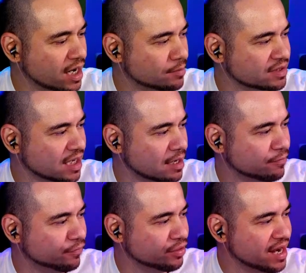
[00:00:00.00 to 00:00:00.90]
comes time
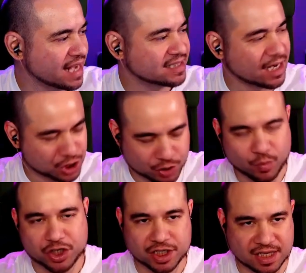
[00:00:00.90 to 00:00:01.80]
for the next section,
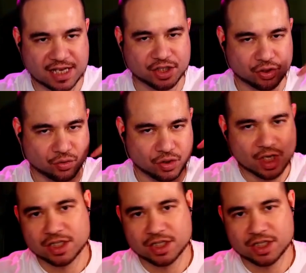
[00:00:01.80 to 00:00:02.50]
which is then to